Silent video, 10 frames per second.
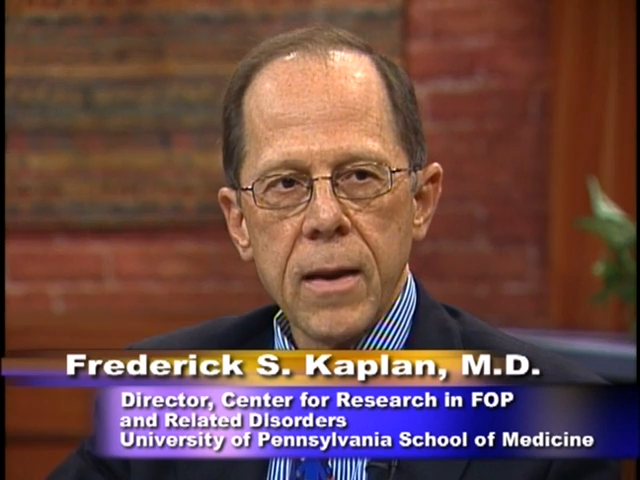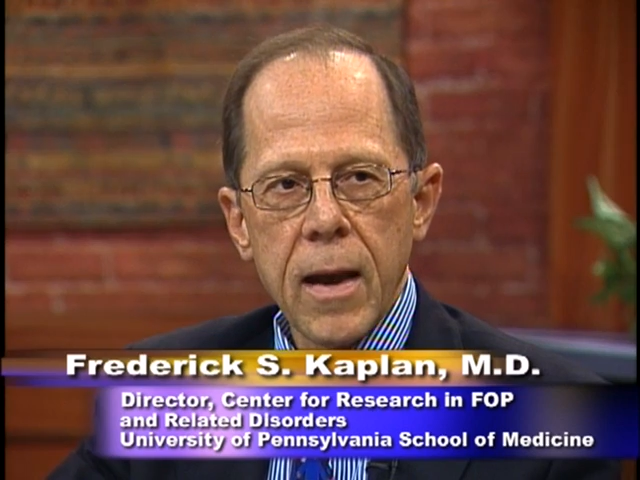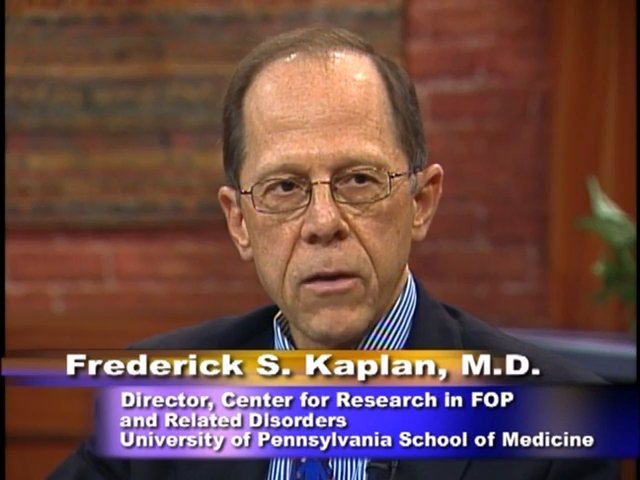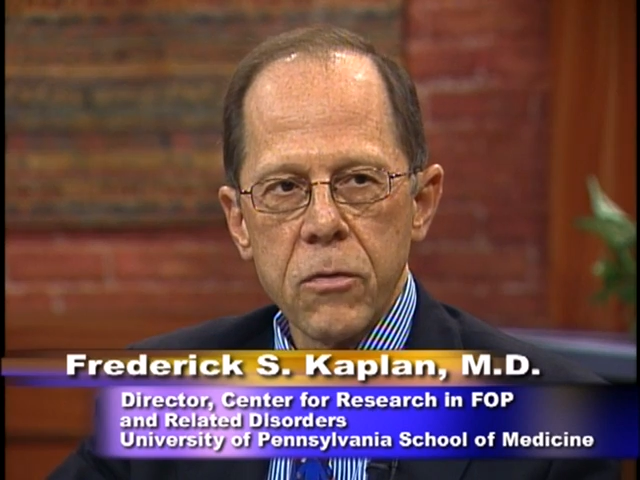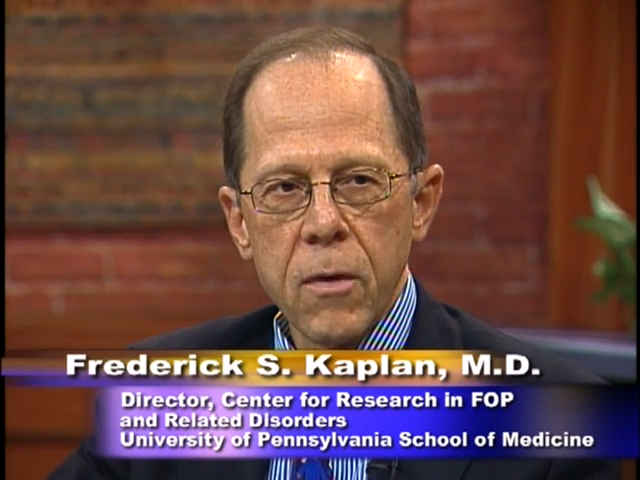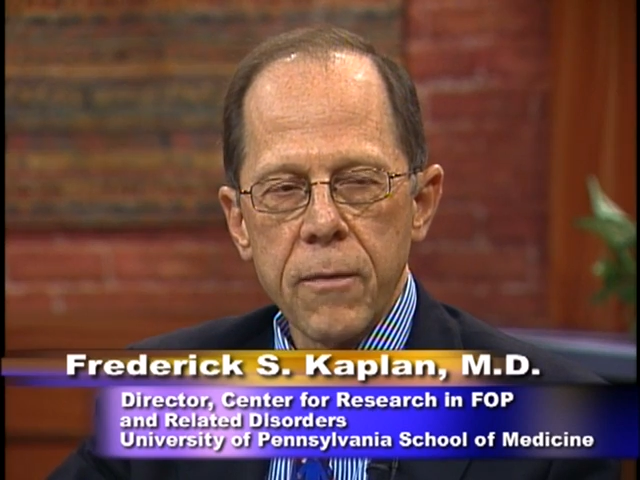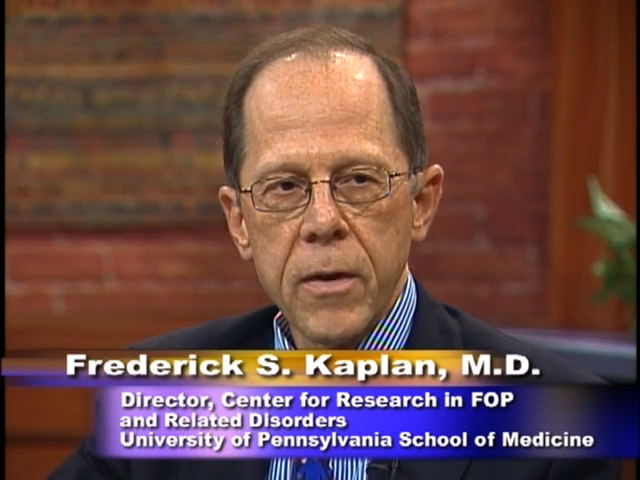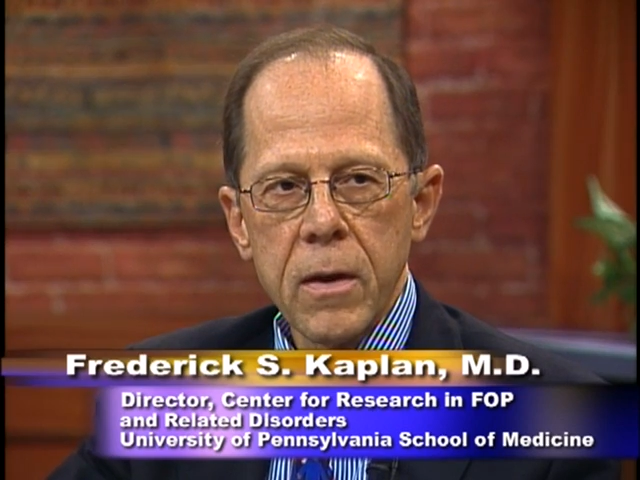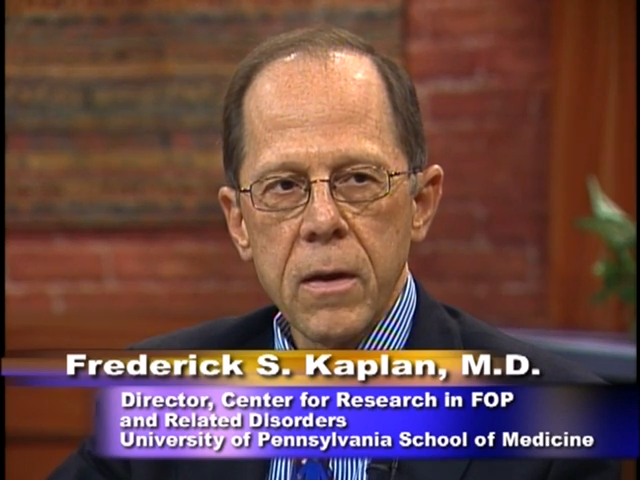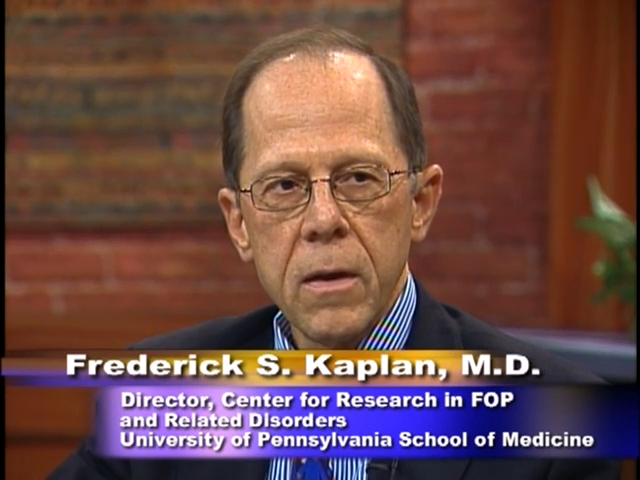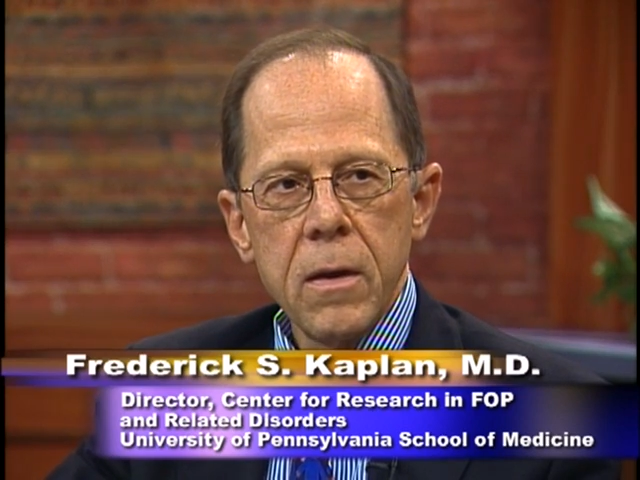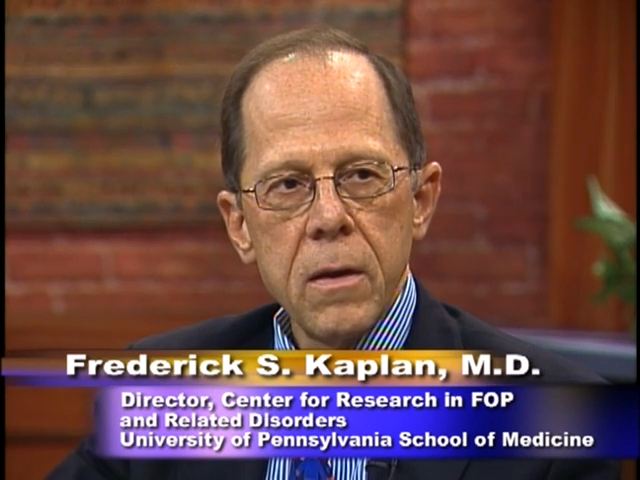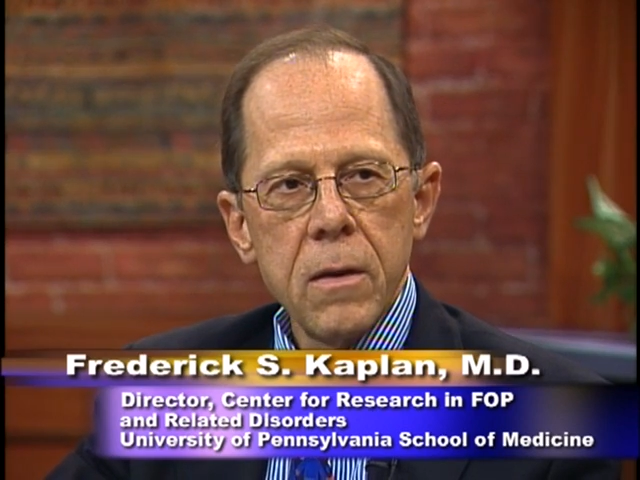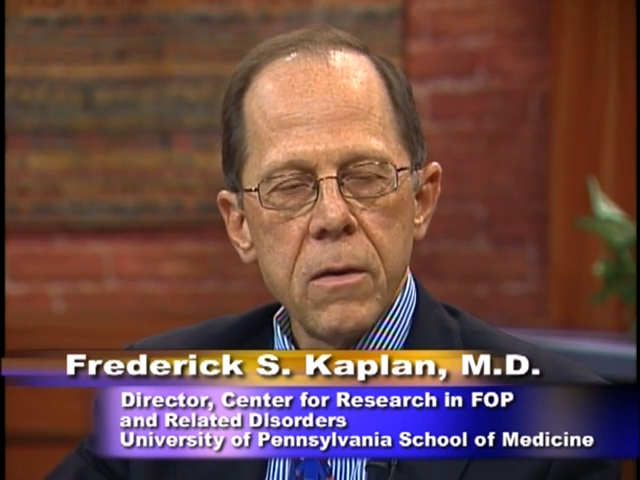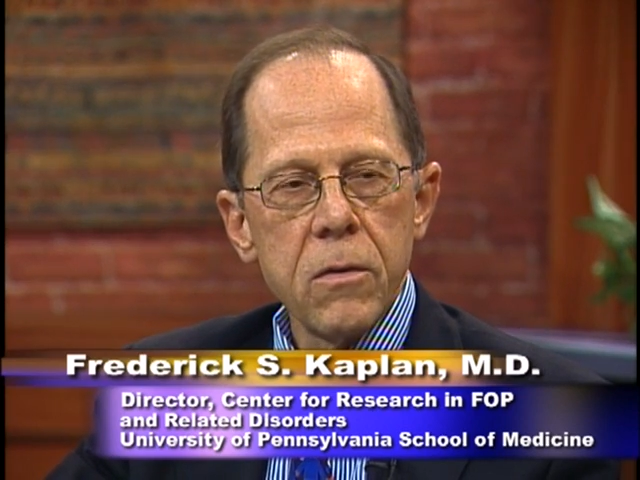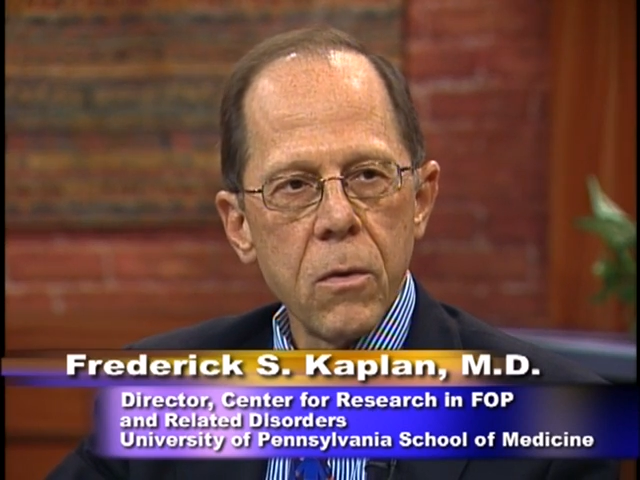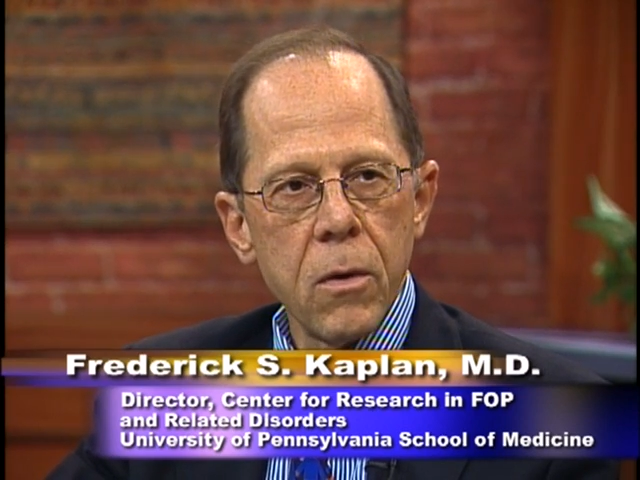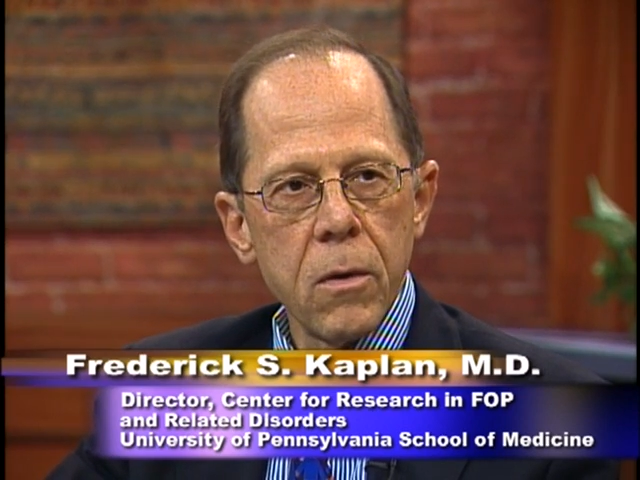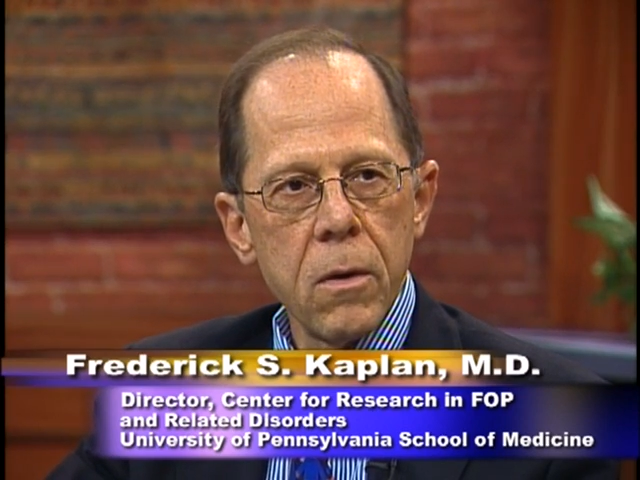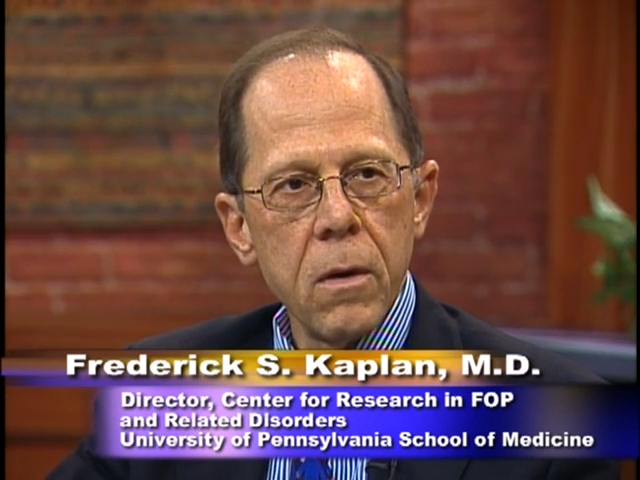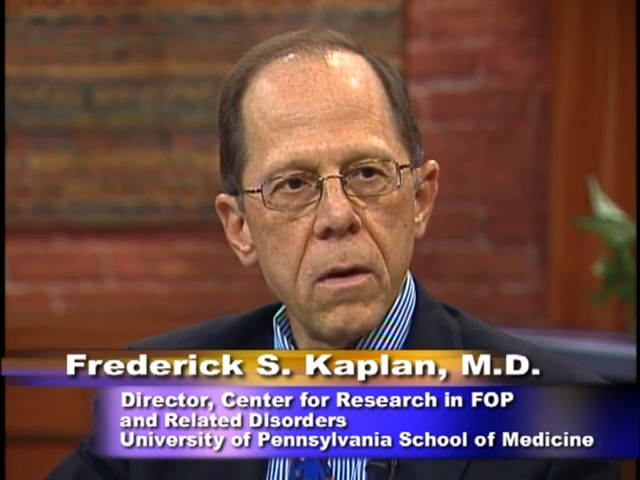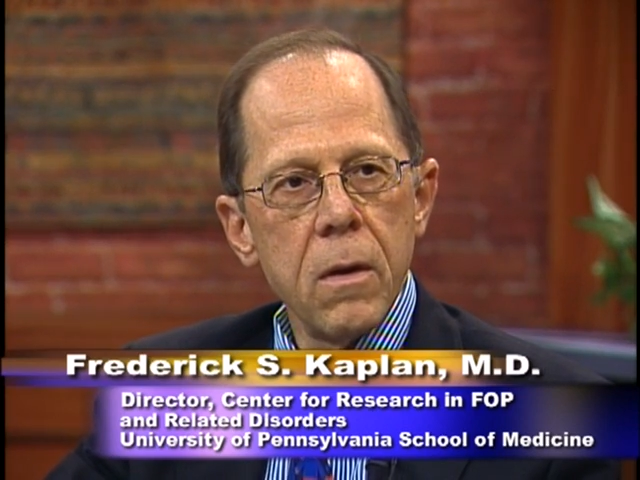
a catastrophic disorder